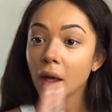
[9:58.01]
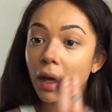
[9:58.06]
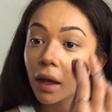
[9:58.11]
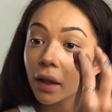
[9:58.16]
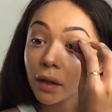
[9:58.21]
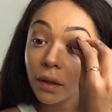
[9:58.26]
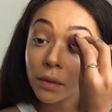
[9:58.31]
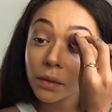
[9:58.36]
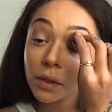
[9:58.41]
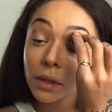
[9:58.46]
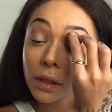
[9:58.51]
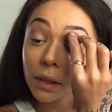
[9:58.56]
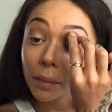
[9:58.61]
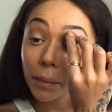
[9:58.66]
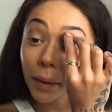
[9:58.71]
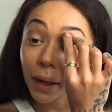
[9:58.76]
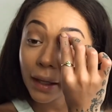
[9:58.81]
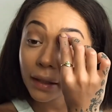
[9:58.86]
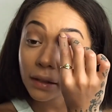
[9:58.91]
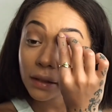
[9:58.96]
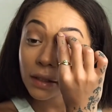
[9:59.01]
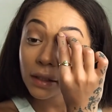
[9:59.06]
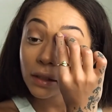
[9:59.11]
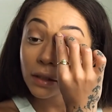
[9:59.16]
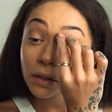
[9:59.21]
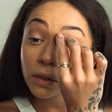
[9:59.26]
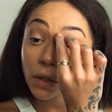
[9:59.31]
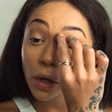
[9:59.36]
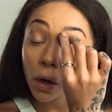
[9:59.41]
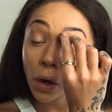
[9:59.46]
And then I'm just going to blend in
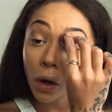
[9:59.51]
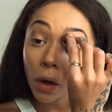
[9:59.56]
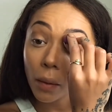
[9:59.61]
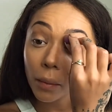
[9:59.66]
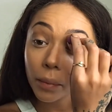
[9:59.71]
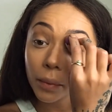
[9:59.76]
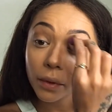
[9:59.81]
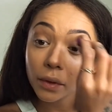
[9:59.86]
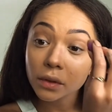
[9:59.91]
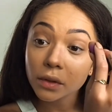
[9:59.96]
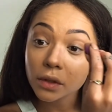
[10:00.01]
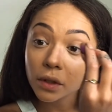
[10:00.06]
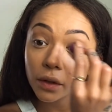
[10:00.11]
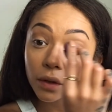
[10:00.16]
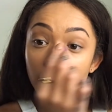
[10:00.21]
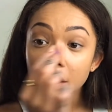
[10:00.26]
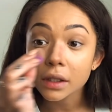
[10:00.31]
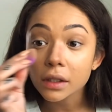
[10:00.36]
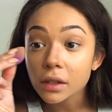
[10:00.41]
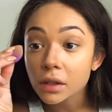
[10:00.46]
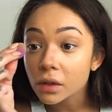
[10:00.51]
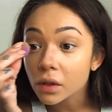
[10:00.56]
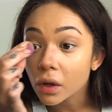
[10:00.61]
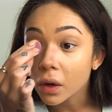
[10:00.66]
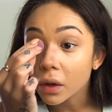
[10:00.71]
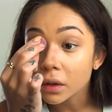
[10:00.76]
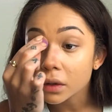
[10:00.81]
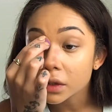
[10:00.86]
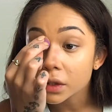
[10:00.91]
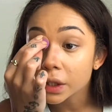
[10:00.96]
the top so that it's
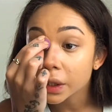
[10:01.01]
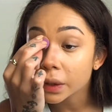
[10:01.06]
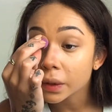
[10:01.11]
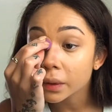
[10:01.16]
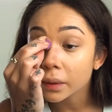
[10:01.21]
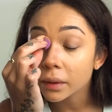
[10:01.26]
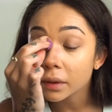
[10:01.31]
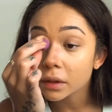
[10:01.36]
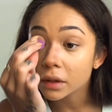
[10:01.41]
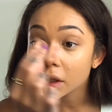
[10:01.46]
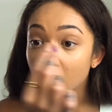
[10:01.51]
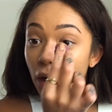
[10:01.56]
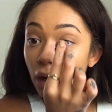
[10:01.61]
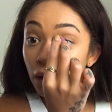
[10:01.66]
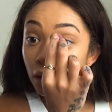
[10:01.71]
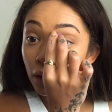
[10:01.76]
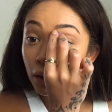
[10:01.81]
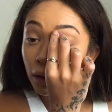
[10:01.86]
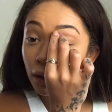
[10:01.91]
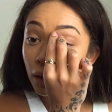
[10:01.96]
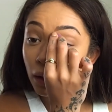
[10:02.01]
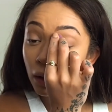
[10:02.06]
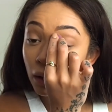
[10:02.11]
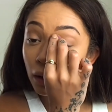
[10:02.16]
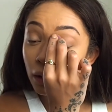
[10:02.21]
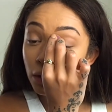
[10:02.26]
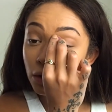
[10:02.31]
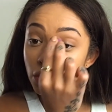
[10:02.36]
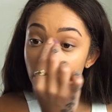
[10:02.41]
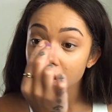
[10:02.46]
not too dark and
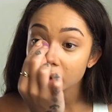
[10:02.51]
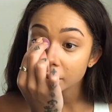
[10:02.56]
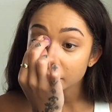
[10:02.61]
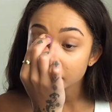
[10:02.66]
harsh.